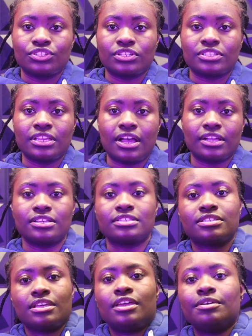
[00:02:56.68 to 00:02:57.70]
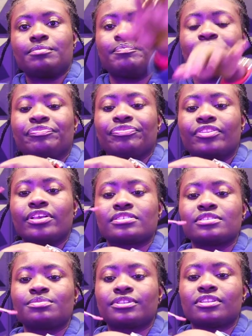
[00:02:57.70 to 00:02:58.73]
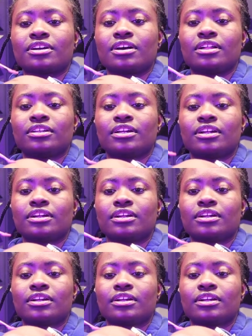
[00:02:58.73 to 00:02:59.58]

Just so y'all can see, this is what the color